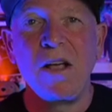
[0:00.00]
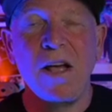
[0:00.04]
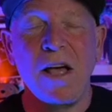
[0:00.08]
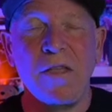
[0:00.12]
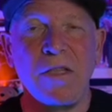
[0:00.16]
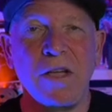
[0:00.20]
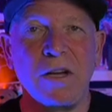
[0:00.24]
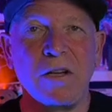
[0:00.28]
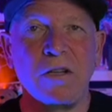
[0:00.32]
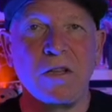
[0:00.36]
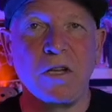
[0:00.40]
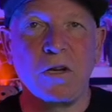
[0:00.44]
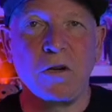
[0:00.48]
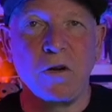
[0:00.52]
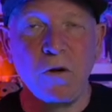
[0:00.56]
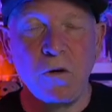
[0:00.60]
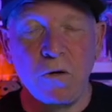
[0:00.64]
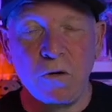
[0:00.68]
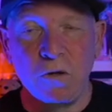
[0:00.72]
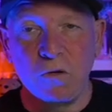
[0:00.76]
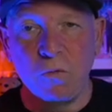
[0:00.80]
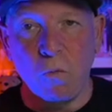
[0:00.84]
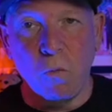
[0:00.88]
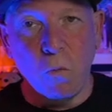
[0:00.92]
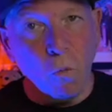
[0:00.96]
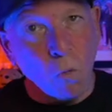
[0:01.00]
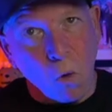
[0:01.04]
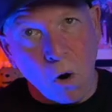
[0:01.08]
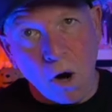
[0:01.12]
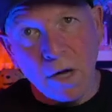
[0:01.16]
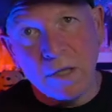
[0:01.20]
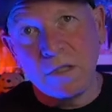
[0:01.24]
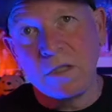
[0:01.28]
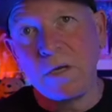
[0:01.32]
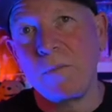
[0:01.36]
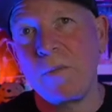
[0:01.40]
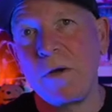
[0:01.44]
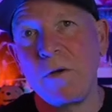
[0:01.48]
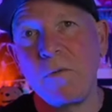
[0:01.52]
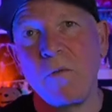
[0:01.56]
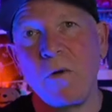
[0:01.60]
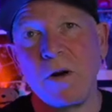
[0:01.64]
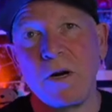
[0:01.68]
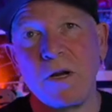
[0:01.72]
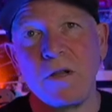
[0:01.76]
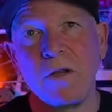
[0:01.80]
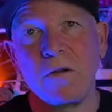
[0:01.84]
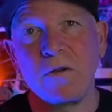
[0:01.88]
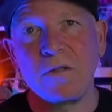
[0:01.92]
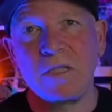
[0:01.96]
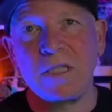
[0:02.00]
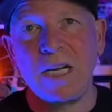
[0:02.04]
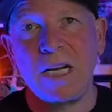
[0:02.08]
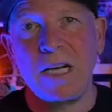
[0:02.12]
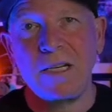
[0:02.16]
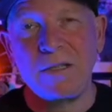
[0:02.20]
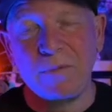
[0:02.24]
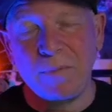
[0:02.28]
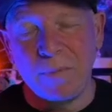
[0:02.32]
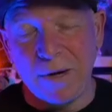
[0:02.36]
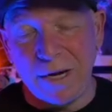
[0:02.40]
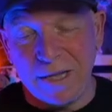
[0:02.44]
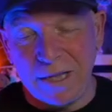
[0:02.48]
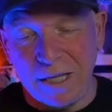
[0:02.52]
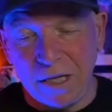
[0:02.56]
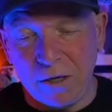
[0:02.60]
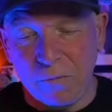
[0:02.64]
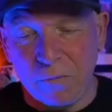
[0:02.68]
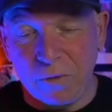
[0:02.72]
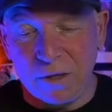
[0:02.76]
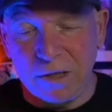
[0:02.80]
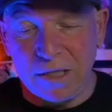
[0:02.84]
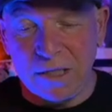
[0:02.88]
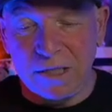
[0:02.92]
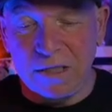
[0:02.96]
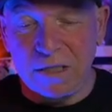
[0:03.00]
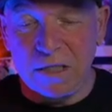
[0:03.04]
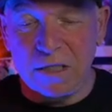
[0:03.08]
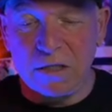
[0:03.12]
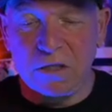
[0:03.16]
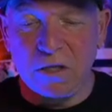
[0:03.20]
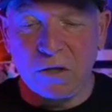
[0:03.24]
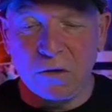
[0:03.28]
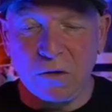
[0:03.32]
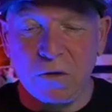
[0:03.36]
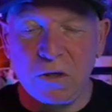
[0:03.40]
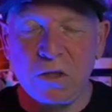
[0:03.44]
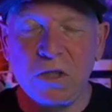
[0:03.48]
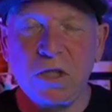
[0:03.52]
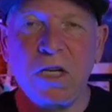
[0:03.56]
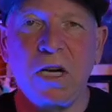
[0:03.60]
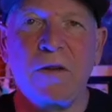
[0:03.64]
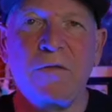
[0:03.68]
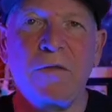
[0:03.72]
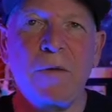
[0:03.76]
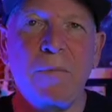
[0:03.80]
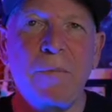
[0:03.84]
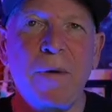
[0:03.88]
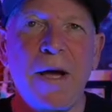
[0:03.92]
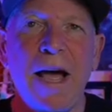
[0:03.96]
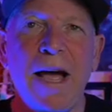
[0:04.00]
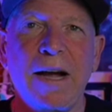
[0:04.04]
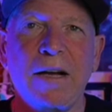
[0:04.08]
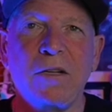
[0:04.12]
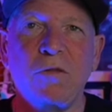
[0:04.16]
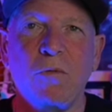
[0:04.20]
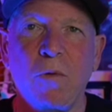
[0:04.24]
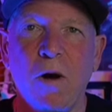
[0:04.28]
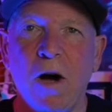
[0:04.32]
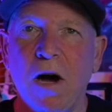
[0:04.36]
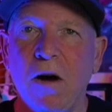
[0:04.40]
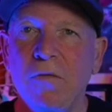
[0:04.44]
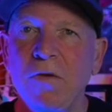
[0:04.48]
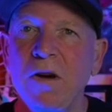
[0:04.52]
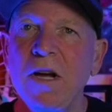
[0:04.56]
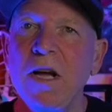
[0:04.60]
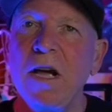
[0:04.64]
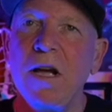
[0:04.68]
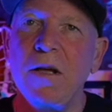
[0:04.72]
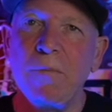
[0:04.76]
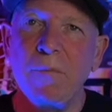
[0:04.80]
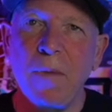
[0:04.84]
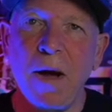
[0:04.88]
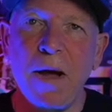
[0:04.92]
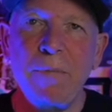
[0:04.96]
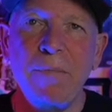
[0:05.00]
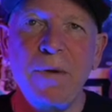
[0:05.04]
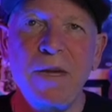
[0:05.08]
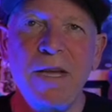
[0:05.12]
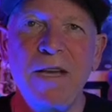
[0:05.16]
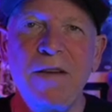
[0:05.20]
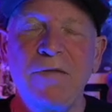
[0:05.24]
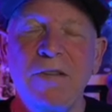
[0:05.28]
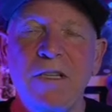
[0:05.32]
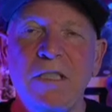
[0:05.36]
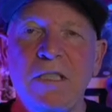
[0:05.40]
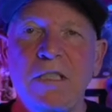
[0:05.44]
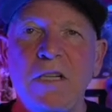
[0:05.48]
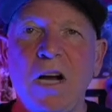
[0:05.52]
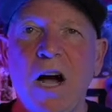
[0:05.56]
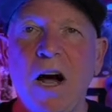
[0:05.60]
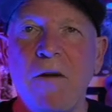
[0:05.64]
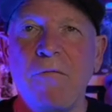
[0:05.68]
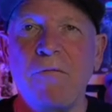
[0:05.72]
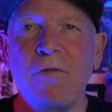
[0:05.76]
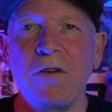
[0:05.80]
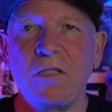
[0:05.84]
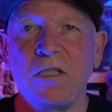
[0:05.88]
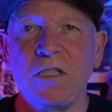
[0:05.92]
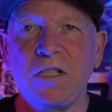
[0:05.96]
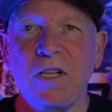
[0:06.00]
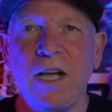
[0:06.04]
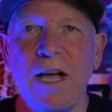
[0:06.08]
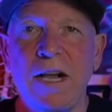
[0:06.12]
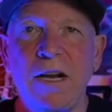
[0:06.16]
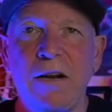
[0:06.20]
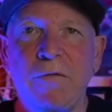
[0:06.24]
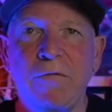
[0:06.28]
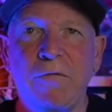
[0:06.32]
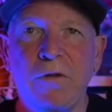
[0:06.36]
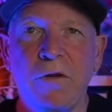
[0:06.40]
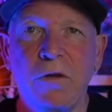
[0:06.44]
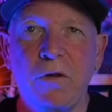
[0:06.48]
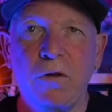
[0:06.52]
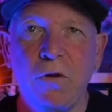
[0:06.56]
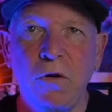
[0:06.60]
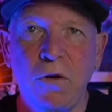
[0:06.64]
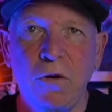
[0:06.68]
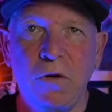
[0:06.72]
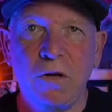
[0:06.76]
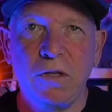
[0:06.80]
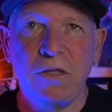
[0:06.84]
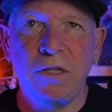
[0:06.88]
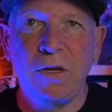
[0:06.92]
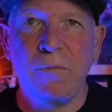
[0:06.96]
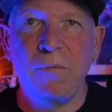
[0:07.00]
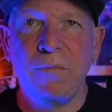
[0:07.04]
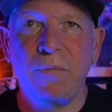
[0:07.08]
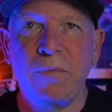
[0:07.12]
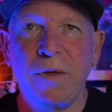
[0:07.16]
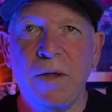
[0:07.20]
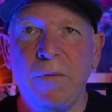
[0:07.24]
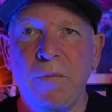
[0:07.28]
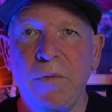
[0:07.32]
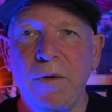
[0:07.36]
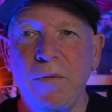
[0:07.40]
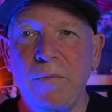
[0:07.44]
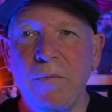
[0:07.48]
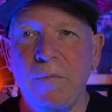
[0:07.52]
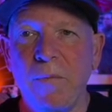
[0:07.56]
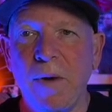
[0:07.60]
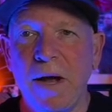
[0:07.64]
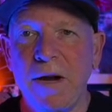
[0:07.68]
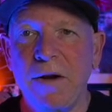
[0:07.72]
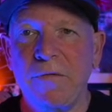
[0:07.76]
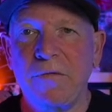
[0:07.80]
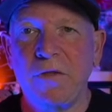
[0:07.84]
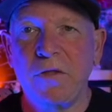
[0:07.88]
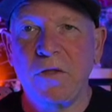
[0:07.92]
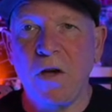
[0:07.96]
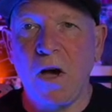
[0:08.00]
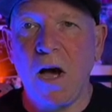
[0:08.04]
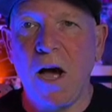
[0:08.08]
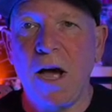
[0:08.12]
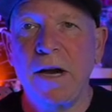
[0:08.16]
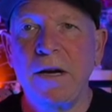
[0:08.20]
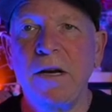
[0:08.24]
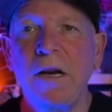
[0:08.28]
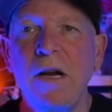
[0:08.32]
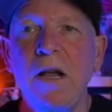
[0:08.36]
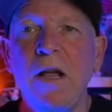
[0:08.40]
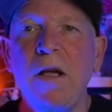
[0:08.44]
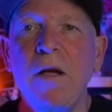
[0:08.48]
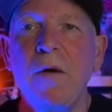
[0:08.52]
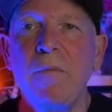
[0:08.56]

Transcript: I think the Cougs want to be one of those teams, but I think with the dissolution of the Pac 12, might be even tougher sledding for the Cougars than, than we might have thought.